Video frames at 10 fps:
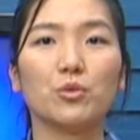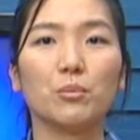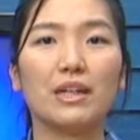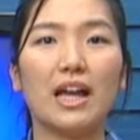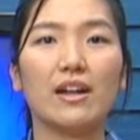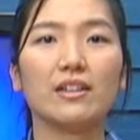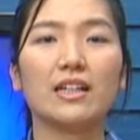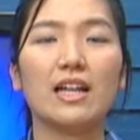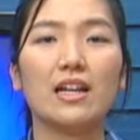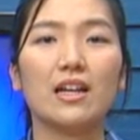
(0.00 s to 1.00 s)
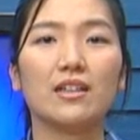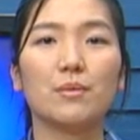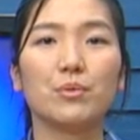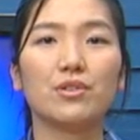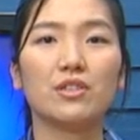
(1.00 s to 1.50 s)
will be held in
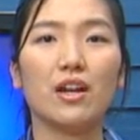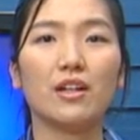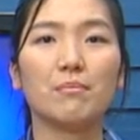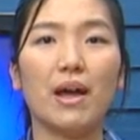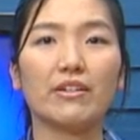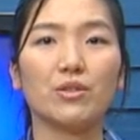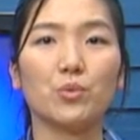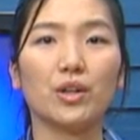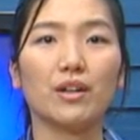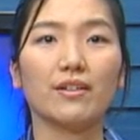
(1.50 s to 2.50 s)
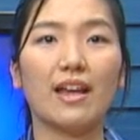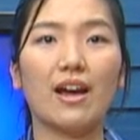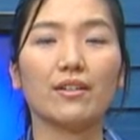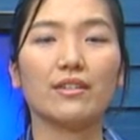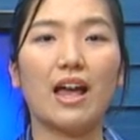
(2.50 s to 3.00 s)
the Bucheon Migrant Workers
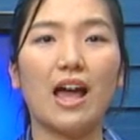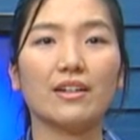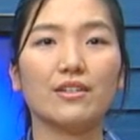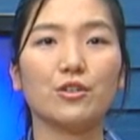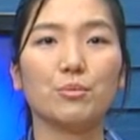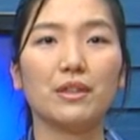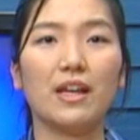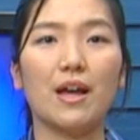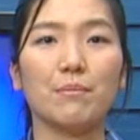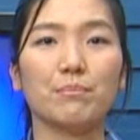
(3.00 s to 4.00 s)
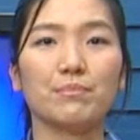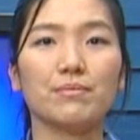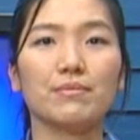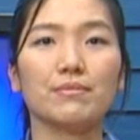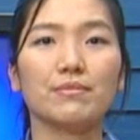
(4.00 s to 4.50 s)
House at 2 p.m.
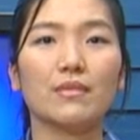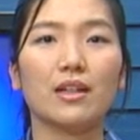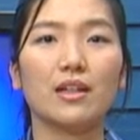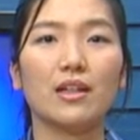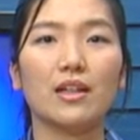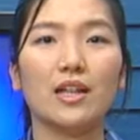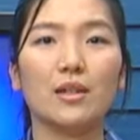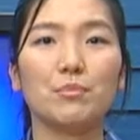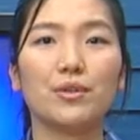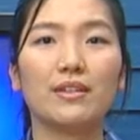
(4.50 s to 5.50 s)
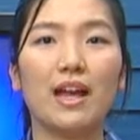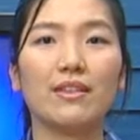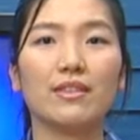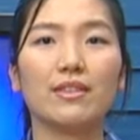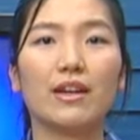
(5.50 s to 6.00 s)
In
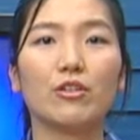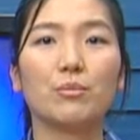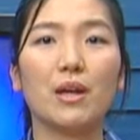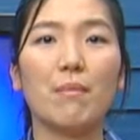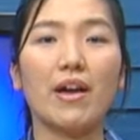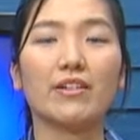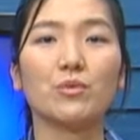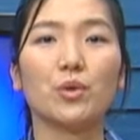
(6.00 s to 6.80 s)
Busan, there will be a Migrant